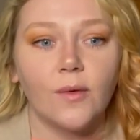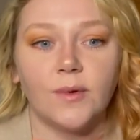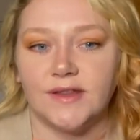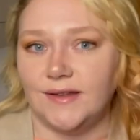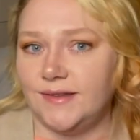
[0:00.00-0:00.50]

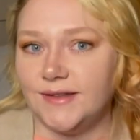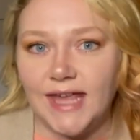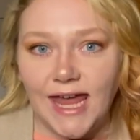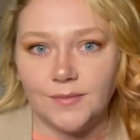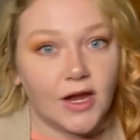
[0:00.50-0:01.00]
was
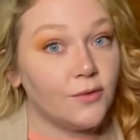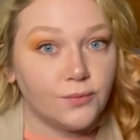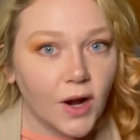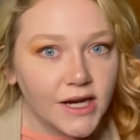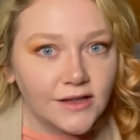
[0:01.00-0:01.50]
escaped and
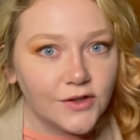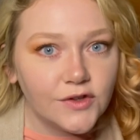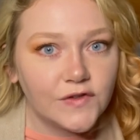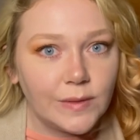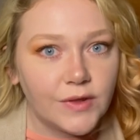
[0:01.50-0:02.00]
running
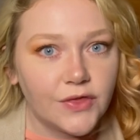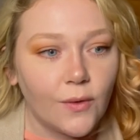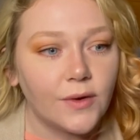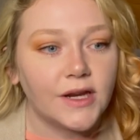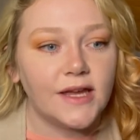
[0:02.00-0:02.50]
loose from
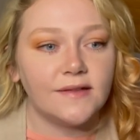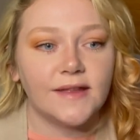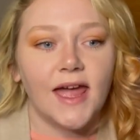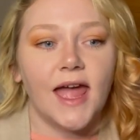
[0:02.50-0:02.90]
authorities,